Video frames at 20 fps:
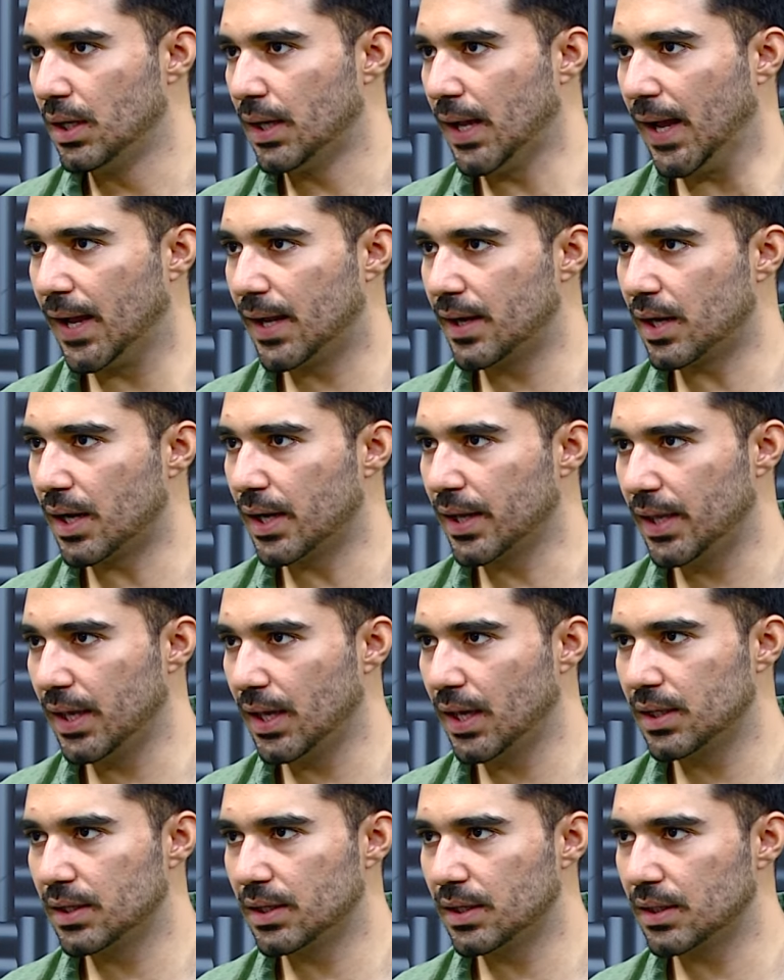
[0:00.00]
And
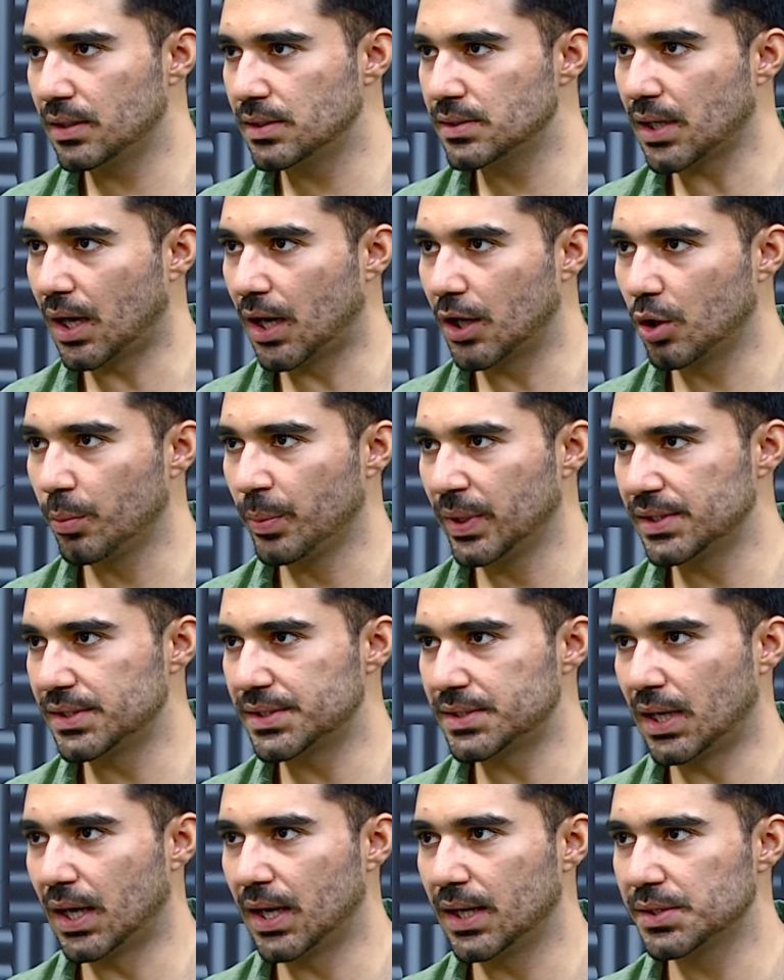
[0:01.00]
again, this argument
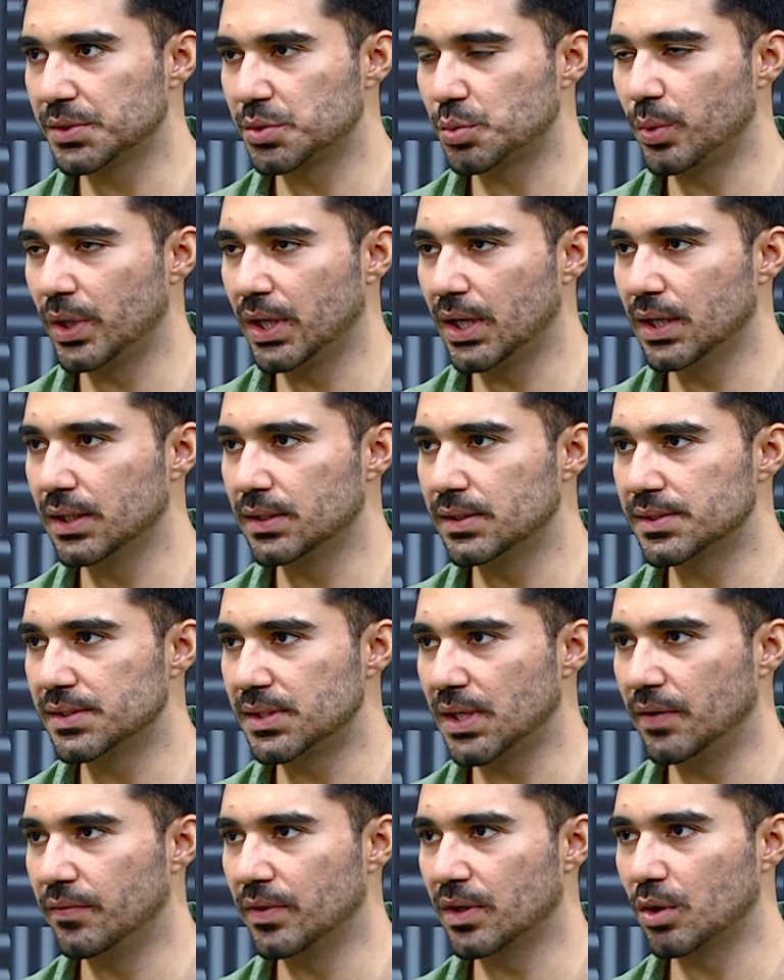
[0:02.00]
starts with
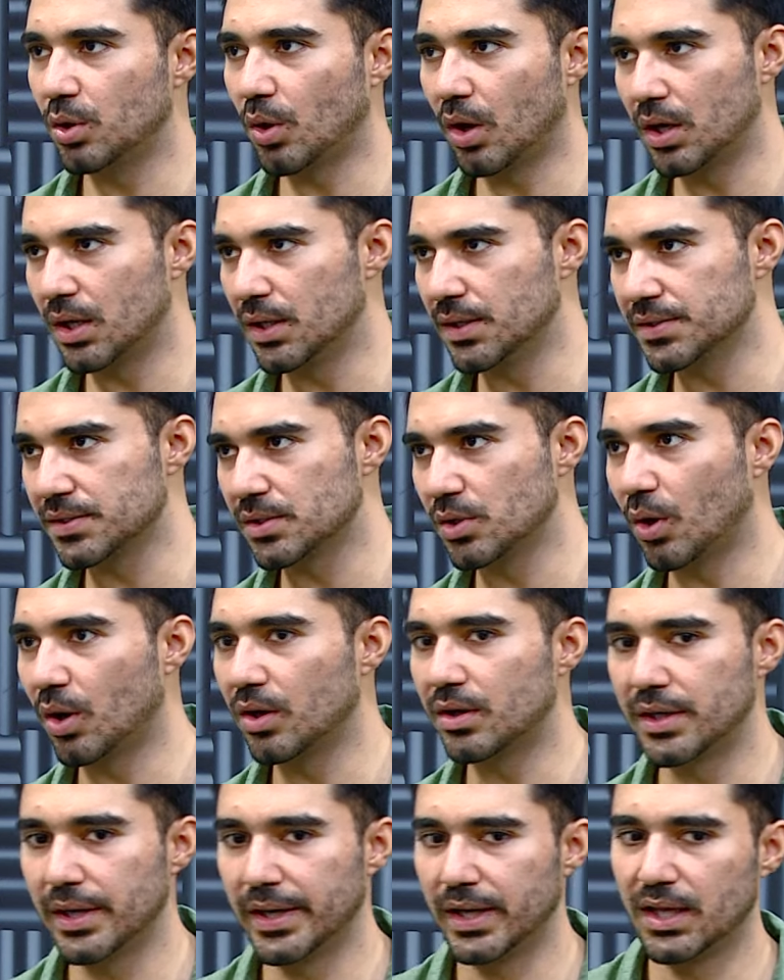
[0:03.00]
saving dollars,
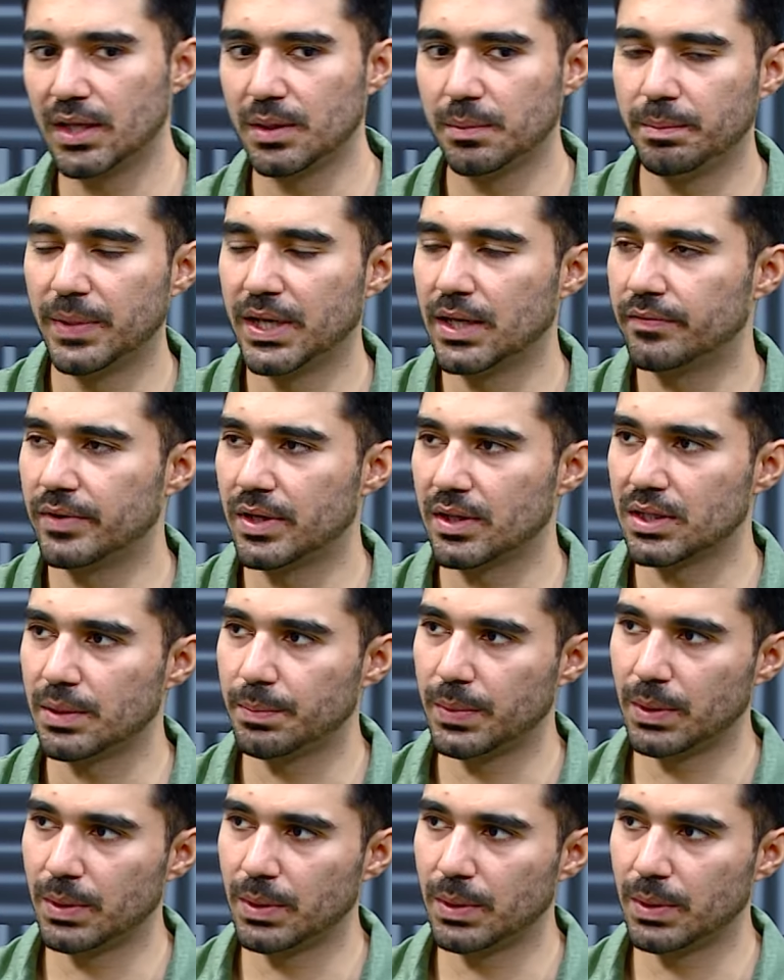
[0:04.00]
not really benefiting the